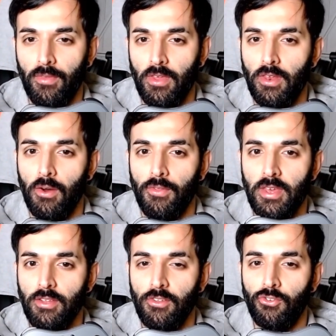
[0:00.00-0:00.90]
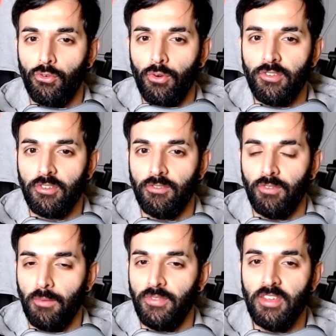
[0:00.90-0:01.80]
the choice
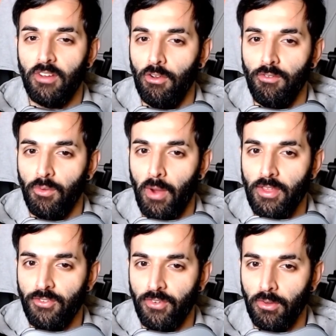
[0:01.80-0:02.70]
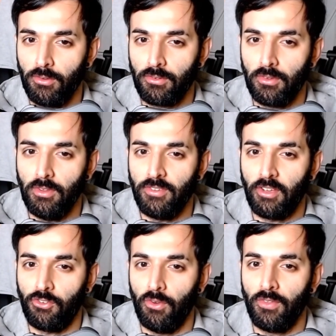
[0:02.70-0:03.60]
of this, I love the way this feels, the
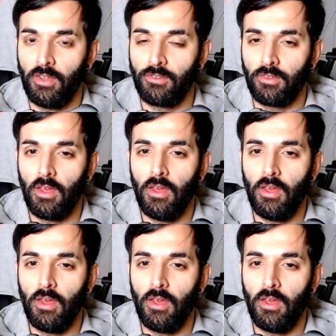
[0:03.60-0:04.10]
texture on this.